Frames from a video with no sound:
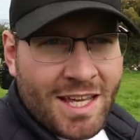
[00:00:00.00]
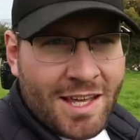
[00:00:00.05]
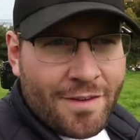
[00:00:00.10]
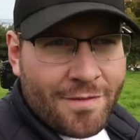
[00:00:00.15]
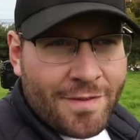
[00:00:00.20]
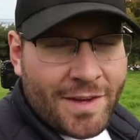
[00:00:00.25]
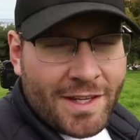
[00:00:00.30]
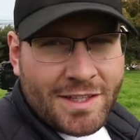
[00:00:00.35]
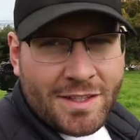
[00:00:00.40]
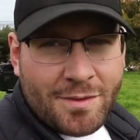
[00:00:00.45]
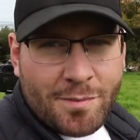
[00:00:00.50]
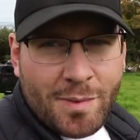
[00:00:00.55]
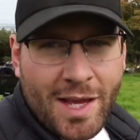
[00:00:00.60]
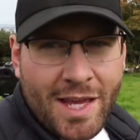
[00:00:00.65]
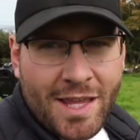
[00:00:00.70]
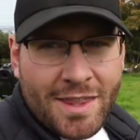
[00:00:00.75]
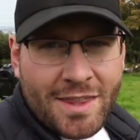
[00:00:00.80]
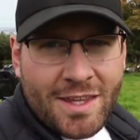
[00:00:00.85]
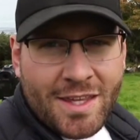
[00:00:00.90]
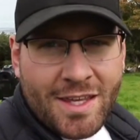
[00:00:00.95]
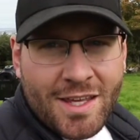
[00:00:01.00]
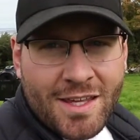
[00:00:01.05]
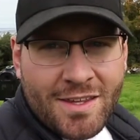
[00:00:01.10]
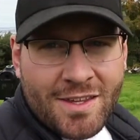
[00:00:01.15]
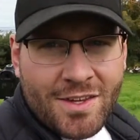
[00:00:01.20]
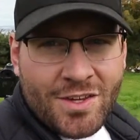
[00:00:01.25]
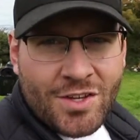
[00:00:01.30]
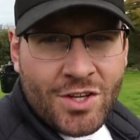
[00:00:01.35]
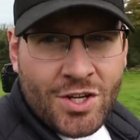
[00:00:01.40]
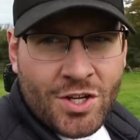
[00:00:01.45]
affected by the
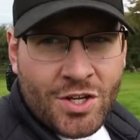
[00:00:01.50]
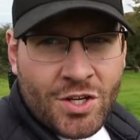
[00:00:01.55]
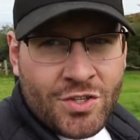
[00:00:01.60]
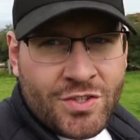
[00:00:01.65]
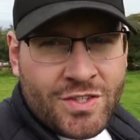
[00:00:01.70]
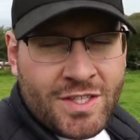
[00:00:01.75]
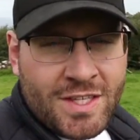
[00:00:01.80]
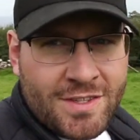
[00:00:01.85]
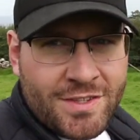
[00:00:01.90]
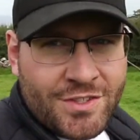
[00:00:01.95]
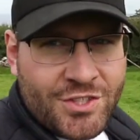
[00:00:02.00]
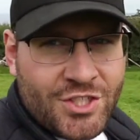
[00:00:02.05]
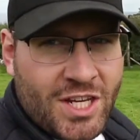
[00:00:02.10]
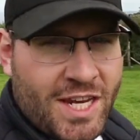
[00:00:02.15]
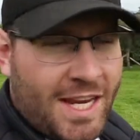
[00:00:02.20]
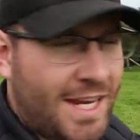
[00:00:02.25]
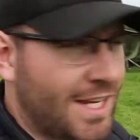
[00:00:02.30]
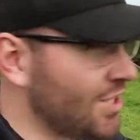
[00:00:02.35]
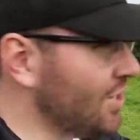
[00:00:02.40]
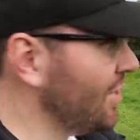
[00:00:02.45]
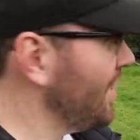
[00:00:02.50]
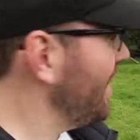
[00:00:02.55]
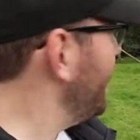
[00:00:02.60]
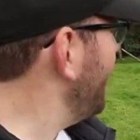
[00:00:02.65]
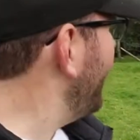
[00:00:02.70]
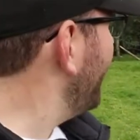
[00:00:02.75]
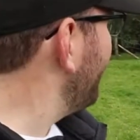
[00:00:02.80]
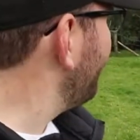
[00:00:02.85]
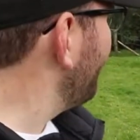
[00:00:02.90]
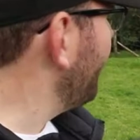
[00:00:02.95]
season change.
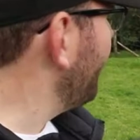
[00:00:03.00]
It's